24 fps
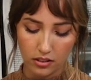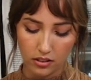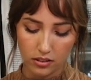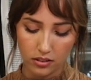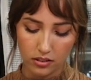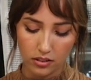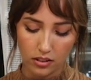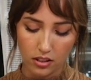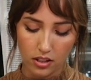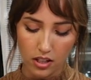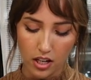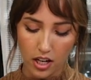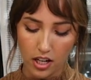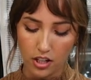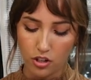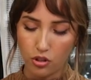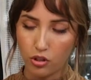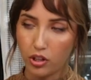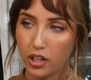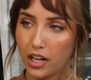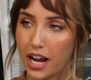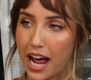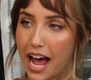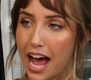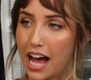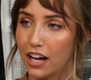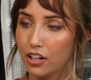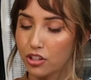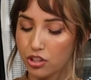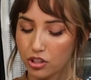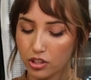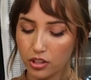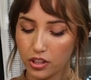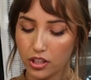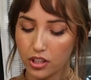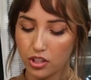And you can actually
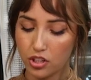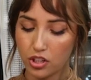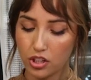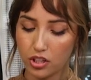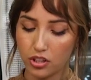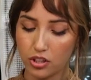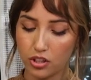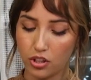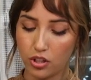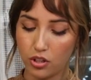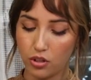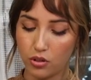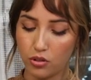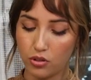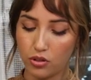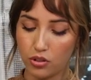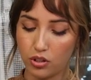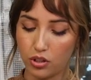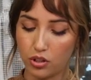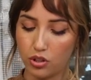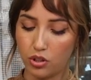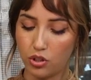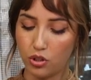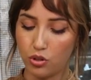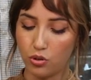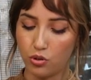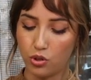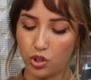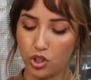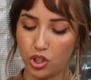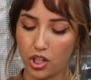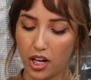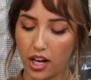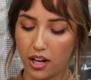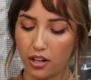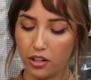just use the 2
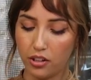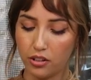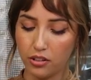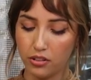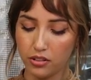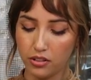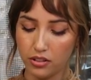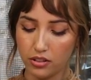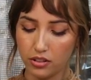shells